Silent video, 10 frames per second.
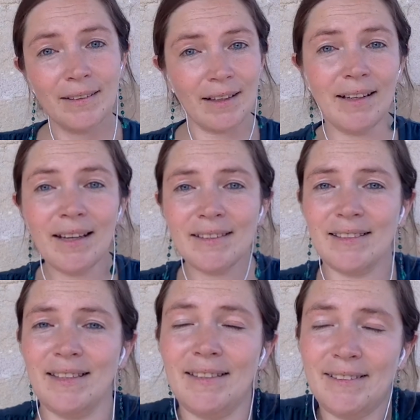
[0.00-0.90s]
Then
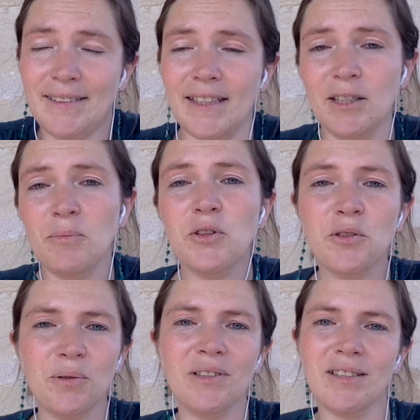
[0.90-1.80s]
next, it's time
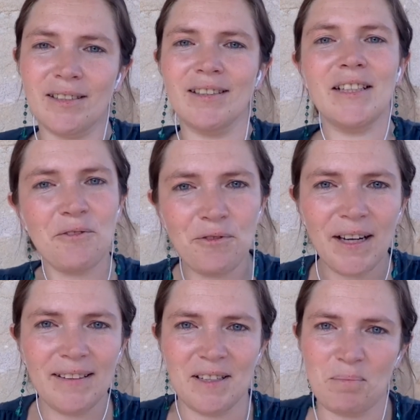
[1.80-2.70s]
to start
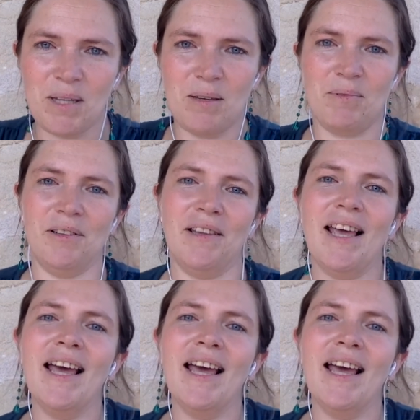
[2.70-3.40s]
inviting people.